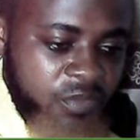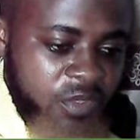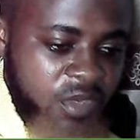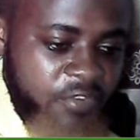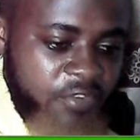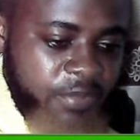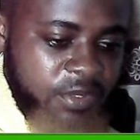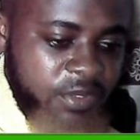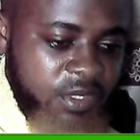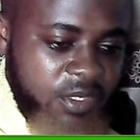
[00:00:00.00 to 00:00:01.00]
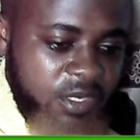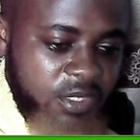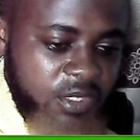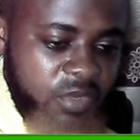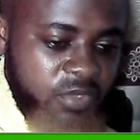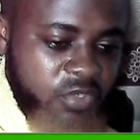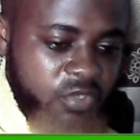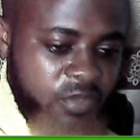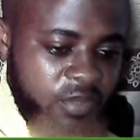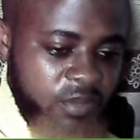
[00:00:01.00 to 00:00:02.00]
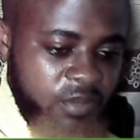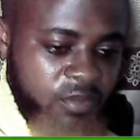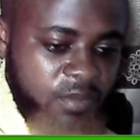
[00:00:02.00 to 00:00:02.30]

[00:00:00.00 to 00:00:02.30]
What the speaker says: Life is pretty great when you jump on the moon,